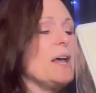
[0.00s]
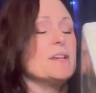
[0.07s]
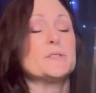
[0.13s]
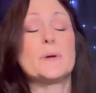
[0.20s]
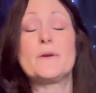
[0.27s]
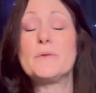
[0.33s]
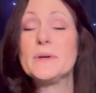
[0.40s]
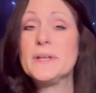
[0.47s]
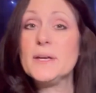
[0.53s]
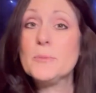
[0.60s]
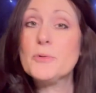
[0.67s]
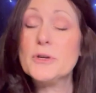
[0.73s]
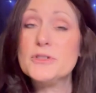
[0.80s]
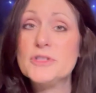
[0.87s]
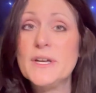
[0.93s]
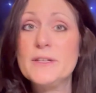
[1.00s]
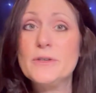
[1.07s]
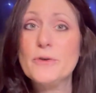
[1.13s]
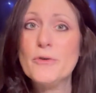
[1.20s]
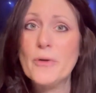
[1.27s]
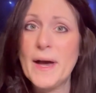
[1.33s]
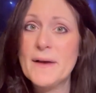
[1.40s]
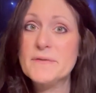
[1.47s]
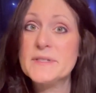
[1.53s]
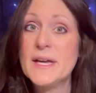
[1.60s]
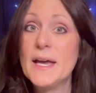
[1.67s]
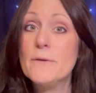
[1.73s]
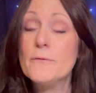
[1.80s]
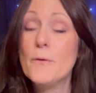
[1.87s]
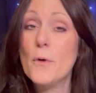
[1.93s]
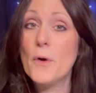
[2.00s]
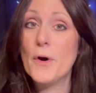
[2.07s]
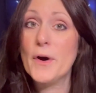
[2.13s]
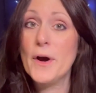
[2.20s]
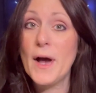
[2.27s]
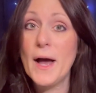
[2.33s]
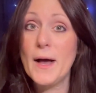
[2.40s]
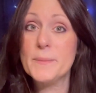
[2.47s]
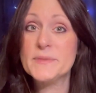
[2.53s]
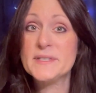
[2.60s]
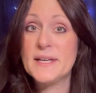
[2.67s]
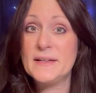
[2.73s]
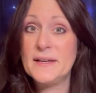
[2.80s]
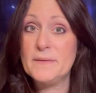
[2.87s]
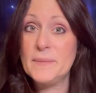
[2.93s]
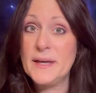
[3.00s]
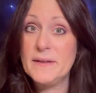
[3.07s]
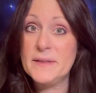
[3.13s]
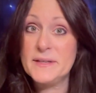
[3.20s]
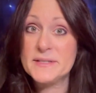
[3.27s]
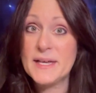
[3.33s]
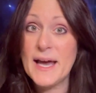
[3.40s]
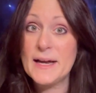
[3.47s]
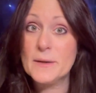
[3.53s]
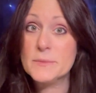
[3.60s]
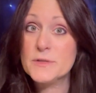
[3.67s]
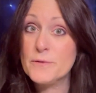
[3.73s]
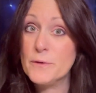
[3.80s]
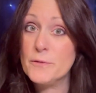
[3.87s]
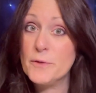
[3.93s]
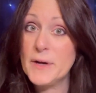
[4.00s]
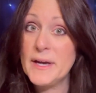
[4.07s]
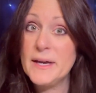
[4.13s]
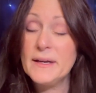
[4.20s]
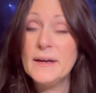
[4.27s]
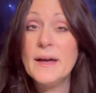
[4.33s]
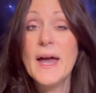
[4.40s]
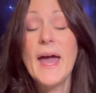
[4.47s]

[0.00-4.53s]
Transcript: So I really appreciate New Craft Day for sending me these items for free.